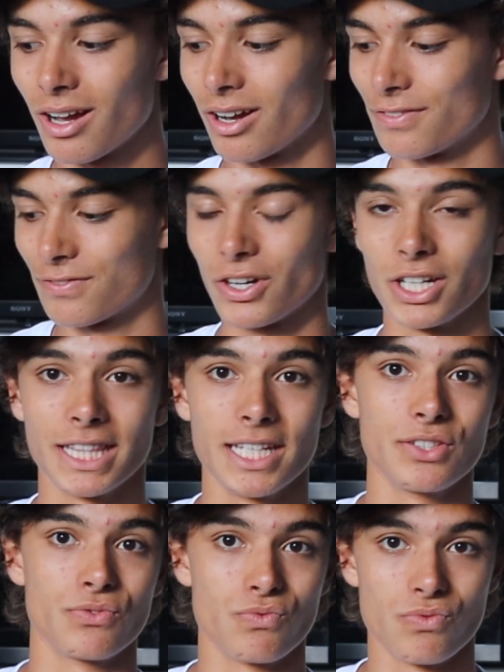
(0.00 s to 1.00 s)
I find
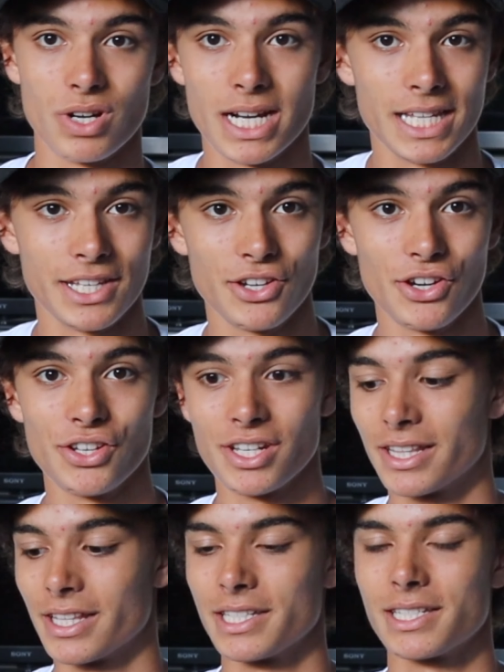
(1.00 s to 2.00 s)
these really good,
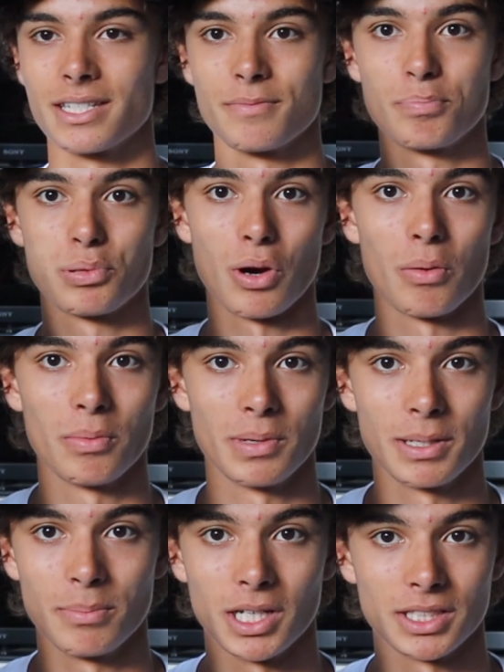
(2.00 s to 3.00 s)
and this is
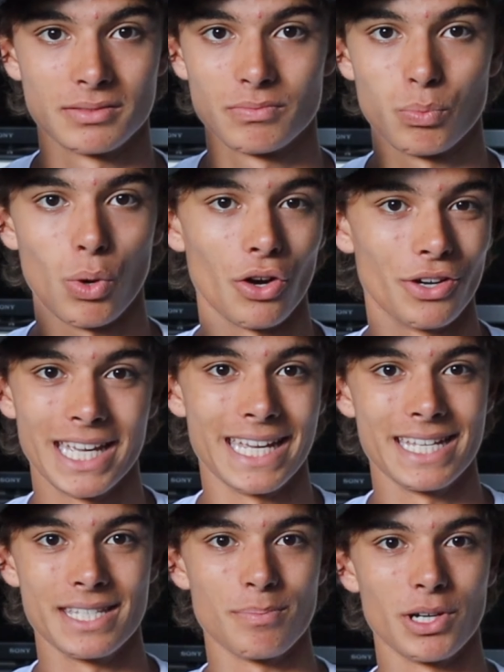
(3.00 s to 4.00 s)
probably it
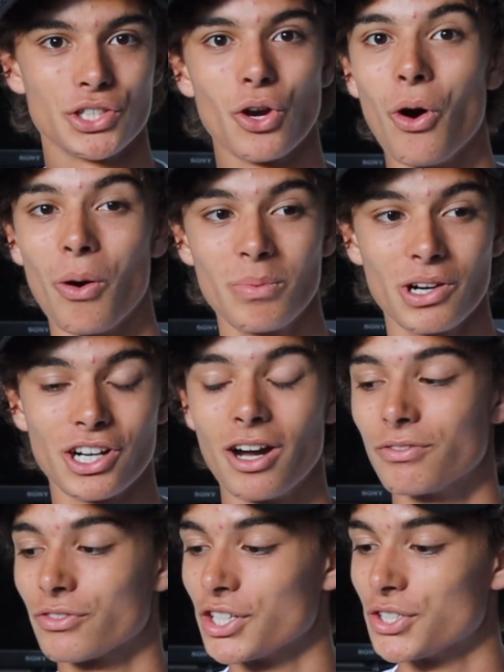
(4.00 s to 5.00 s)
is my top
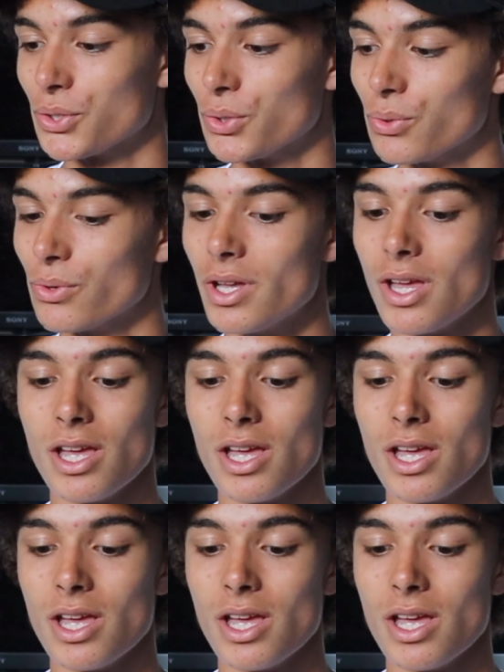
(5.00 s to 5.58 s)
recovery tool.